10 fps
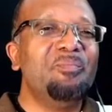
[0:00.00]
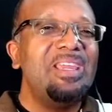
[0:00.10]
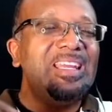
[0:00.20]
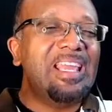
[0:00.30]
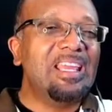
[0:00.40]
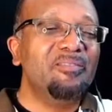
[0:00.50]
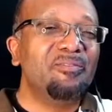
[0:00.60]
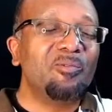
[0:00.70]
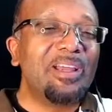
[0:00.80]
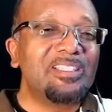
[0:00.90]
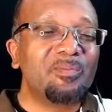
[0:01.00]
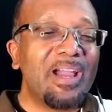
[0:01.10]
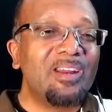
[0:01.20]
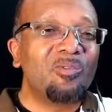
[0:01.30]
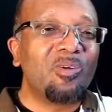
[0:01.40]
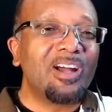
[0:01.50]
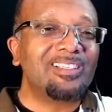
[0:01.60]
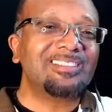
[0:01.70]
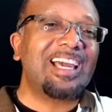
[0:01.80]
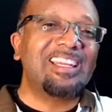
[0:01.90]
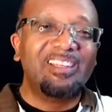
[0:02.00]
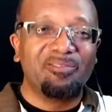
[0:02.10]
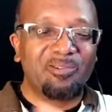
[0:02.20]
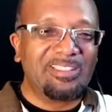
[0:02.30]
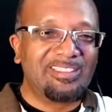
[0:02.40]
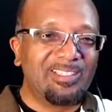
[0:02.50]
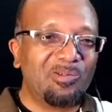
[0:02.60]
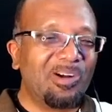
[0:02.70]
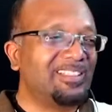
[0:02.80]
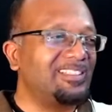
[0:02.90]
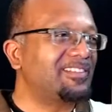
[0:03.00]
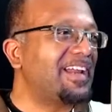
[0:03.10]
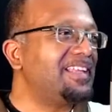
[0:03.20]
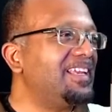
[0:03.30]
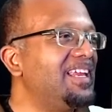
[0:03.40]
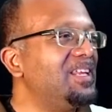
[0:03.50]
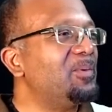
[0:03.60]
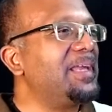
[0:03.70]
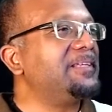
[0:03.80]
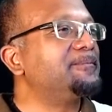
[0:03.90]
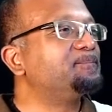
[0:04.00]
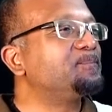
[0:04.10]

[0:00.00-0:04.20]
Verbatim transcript: being influenced by the waters and influencing the waters, right? Anyway.